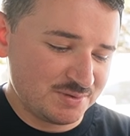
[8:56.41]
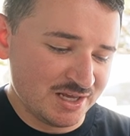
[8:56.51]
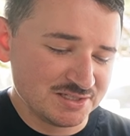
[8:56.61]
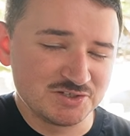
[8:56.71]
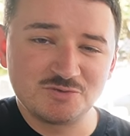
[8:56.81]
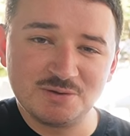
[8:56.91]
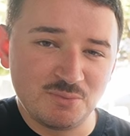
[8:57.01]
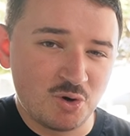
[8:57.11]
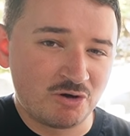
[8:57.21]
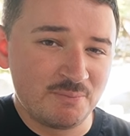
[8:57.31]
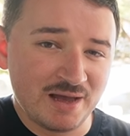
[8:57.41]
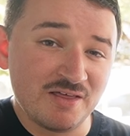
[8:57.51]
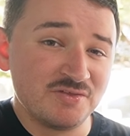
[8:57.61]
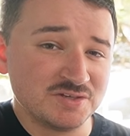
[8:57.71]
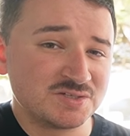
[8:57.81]
Now, there's a little bit more
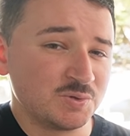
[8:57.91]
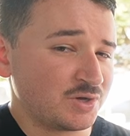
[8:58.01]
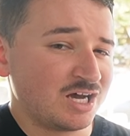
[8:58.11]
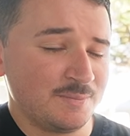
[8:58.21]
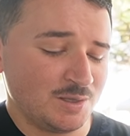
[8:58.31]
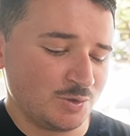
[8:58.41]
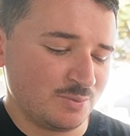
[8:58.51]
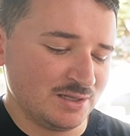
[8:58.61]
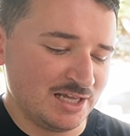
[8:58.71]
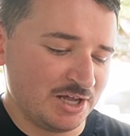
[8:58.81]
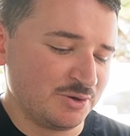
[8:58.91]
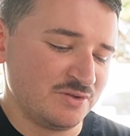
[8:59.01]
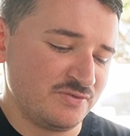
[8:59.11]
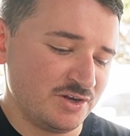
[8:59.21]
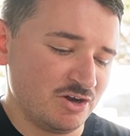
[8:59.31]
about this sort of coming a little bit later in
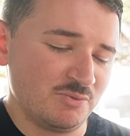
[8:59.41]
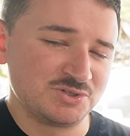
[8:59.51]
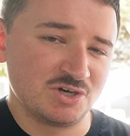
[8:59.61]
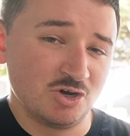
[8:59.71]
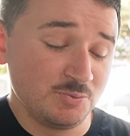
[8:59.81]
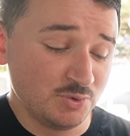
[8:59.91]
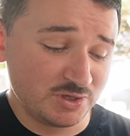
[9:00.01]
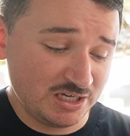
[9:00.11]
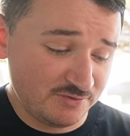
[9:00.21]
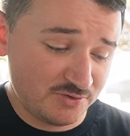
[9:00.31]
the video, which I hope you're keen